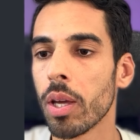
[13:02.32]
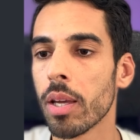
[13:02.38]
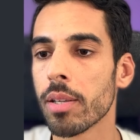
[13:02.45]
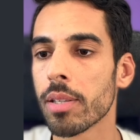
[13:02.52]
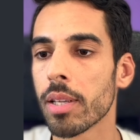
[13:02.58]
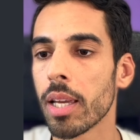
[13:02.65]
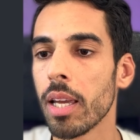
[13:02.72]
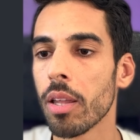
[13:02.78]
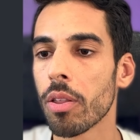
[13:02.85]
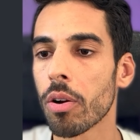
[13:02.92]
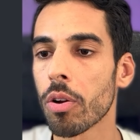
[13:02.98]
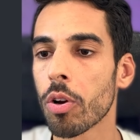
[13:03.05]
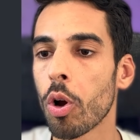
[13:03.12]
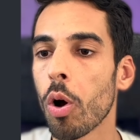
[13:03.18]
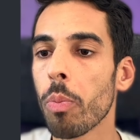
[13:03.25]
either
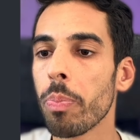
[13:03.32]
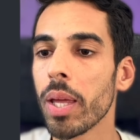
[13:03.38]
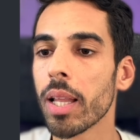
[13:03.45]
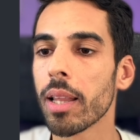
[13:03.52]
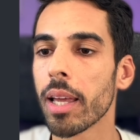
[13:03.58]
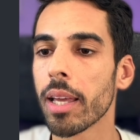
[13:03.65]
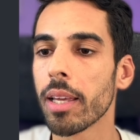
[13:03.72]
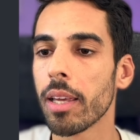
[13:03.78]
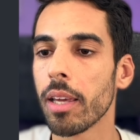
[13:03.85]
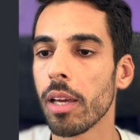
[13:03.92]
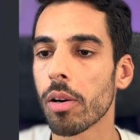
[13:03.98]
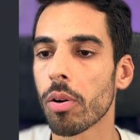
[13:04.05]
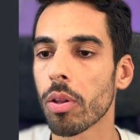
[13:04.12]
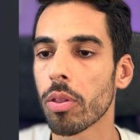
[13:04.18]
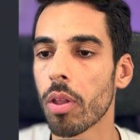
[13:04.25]
copy a link here on
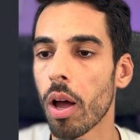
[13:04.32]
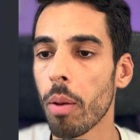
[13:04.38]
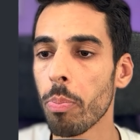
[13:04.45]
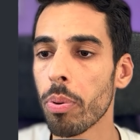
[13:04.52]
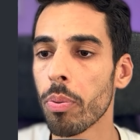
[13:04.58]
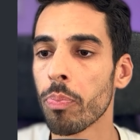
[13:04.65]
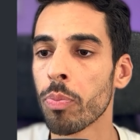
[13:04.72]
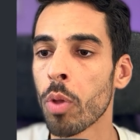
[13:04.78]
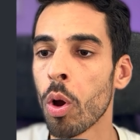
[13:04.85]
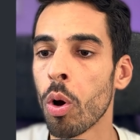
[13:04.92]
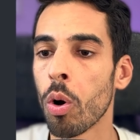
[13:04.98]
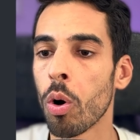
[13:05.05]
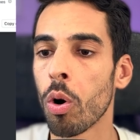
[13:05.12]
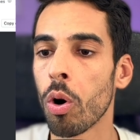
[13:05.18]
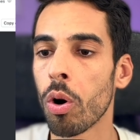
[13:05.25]
top
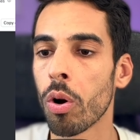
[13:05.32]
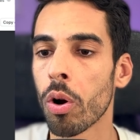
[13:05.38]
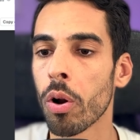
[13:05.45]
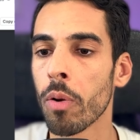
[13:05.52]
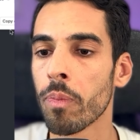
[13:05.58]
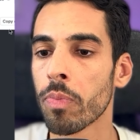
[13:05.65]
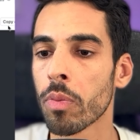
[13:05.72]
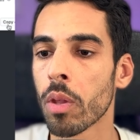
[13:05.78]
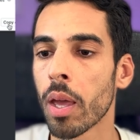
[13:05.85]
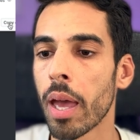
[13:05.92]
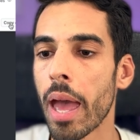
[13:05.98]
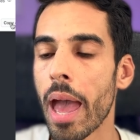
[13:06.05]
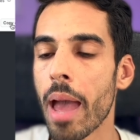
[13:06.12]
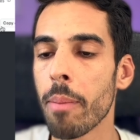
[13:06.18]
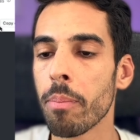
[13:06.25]
or
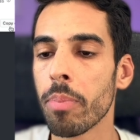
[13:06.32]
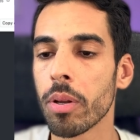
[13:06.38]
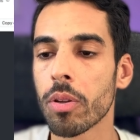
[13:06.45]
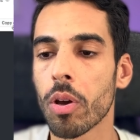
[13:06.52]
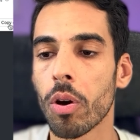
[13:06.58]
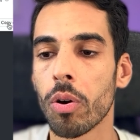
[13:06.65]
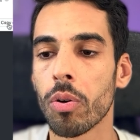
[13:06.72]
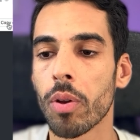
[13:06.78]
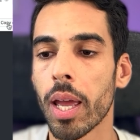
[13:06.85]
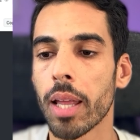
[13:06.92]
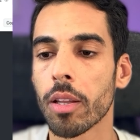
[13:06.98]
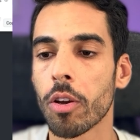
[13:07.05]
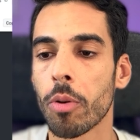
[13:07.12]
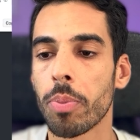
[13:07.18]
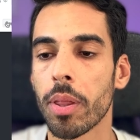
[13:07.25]
embed code and copy the
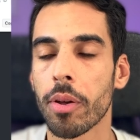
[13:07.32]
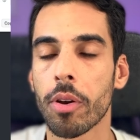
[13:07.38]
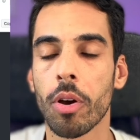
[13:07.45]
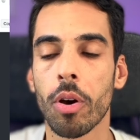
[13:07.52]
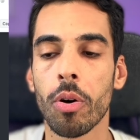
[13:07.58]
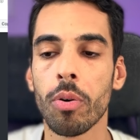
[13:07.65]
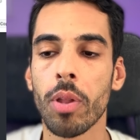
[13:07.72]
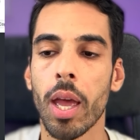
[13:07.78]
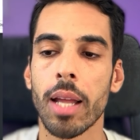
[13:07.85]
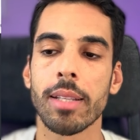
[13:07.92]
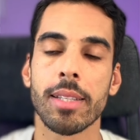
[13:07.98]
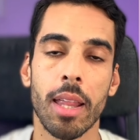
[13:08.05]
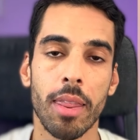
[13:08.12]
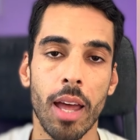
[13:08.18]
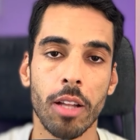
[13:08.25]
code and send that
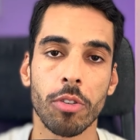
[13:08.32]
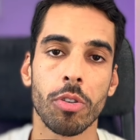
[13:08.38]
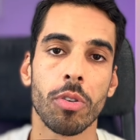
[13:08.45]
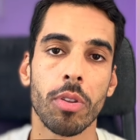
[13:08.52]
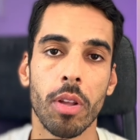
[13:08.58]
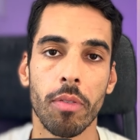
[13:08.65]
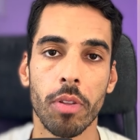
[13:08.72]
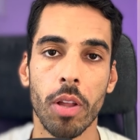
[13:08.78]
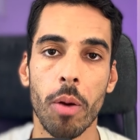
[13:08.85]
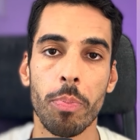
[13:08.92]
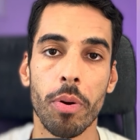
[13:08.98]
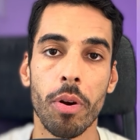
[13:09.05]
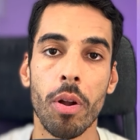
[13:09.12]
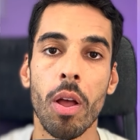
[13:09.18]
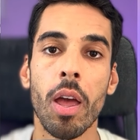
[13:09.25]
to your developer
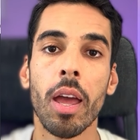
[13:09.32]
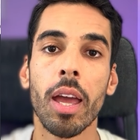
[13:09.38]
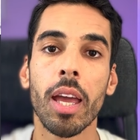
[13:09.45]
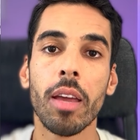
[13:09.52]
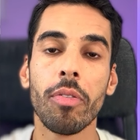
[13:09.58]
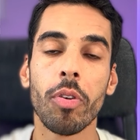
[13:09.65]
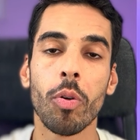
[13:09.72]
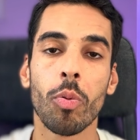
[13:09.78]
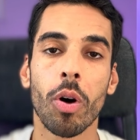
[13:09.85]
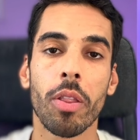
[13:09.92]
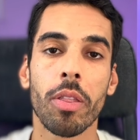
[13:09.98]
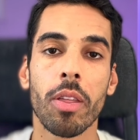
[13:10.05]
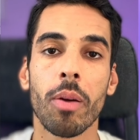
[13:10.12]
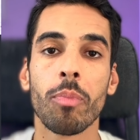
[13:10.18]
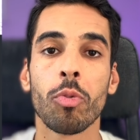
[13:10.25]
if you want them to
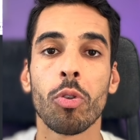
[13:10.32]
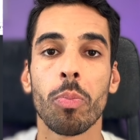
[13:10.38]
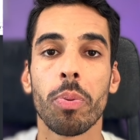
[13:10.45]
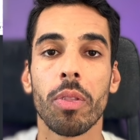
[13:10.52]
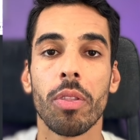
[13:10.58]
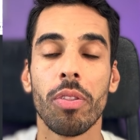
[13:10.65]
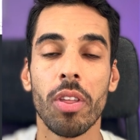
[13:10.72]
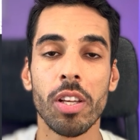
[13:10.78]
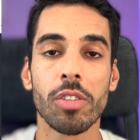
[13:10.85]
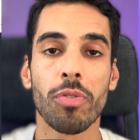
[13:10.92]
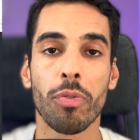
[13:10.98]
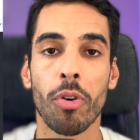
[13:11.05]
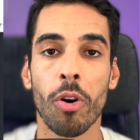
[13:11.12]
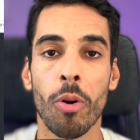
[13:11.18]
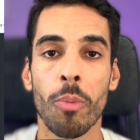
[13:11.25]
put this form
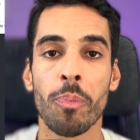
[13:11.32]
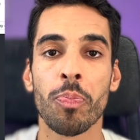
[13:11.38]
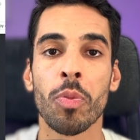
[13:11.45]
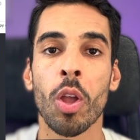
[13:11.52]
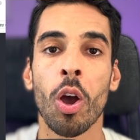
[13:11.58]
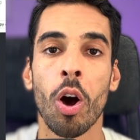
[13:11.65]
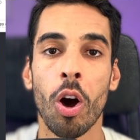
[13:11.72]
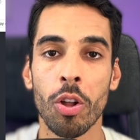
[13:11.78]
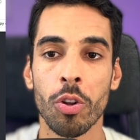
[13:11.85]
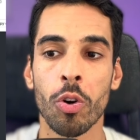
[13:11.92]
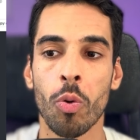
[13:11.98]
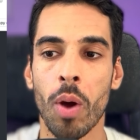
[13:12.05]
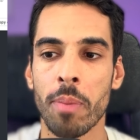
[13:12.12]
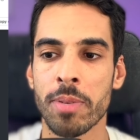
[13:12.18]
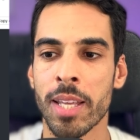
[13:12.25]
on your website.